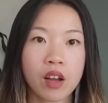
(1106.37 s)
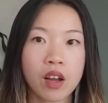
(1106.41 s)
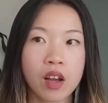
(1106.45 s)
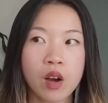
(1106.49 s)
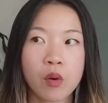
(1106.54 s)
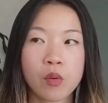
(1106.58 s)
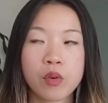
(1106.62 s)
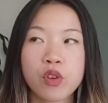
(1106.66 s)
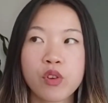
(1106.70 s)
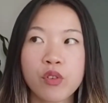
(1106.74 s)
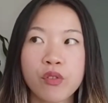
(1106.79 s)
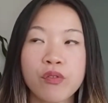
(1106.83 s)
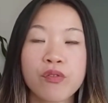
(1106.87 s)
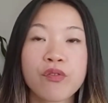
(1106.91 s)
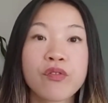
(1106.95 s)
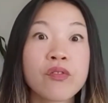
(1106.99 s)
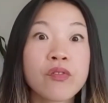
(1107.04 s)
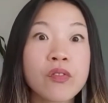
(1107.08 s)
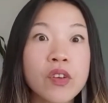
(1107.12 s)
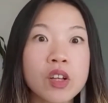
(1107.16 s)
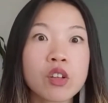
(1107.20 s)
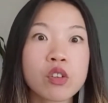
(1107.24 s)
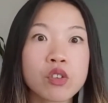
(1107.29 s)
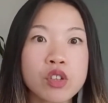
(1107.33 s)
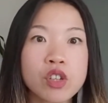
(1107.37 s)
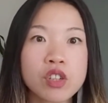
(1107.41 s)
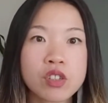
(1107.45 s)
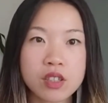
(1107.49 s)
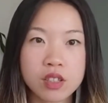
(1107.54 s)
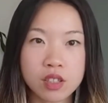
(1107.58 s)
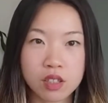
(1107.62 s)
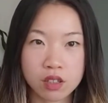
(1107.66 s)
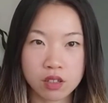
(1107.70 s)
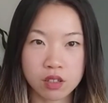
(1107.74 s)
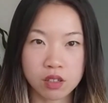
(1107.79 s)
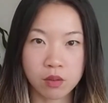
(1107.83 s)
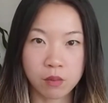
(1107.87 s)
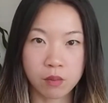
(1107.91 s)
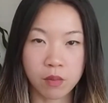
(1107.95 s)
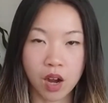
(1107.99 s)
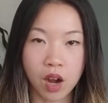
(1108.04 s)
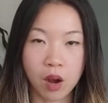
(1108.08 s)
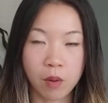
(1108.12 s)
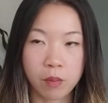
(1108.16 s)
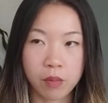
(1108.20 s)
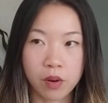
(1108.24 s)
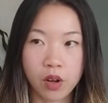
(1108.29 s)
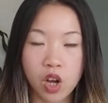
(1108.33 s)
when you fill your system
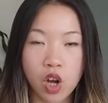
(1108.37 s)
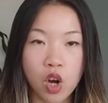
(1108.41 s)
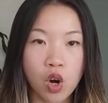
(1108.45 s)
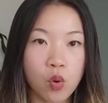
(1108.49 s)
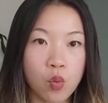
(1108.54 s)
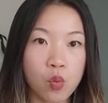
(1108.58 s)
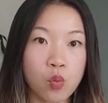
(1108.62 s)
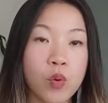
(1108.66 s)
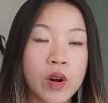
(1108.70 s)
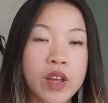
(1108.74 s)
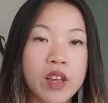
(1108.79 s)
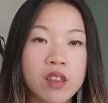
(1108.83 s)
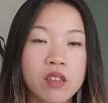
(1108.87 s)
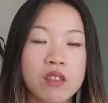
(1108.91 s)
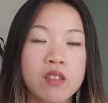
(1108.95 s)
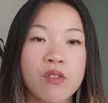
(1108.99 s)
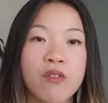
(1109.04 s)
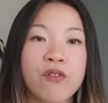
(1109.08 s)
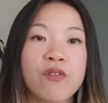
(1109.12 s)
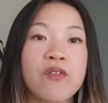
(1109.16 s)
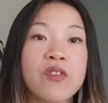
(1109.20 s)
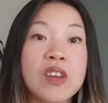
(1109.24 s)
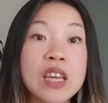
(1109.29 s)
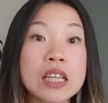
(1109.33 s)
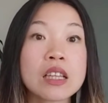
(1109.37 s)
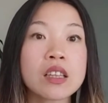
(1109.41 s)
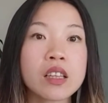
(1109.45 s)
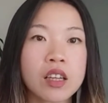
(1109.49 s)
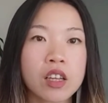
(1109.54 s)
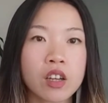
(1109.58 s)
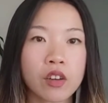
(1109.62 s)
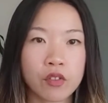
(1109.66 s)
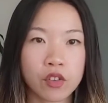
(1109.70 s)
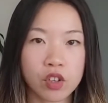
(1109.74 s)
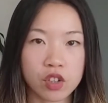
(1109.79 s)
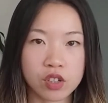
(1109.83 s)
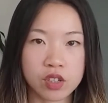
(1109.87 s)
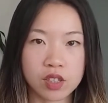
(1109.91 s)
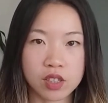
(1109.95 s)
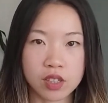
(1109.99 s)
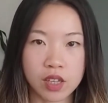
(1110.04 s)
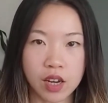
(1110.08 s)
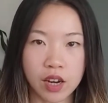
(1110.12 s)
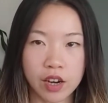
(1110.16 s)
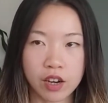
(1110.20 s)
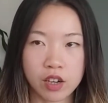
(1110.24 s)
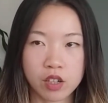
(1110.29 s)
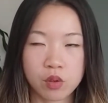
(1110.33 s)
up with the feeling of your
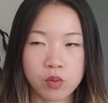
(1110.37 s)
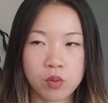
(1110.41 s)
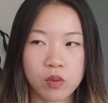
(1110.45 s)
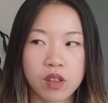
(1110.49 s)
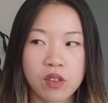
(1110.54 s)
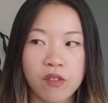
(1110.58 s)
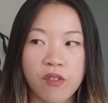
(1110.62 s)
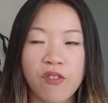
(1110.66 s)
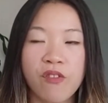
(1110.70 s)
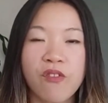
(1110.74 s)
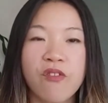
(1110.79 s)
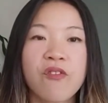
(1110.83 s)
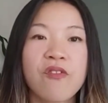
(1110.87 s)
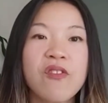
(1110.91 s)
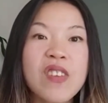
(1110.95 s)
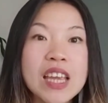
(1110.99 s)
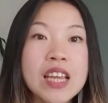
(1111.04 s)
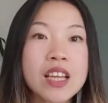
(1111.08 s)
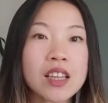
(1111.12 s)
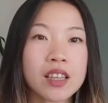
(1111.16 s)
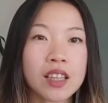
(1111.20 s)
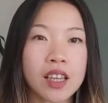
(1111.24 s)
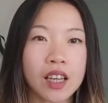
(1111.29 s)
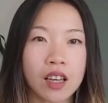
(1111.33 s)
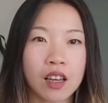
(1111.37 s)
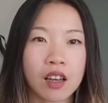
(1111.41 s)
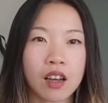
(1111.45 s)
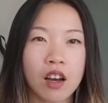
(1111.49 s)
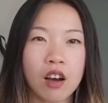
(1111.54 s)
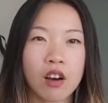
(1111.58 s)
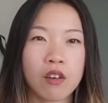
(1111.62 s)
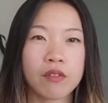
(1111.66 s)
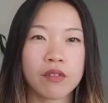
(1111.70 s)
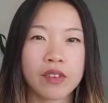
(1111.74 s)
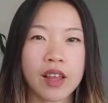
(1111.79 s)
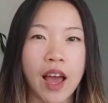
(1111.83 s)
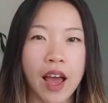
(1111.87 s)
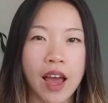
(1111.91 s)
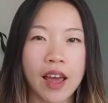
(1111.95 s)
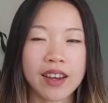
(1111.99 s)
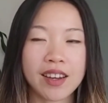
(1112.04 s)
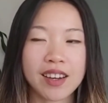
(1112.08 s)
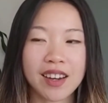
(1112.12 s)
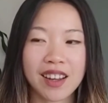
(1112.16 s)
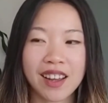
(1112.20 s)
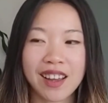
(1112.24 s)
desires, with the feeling of that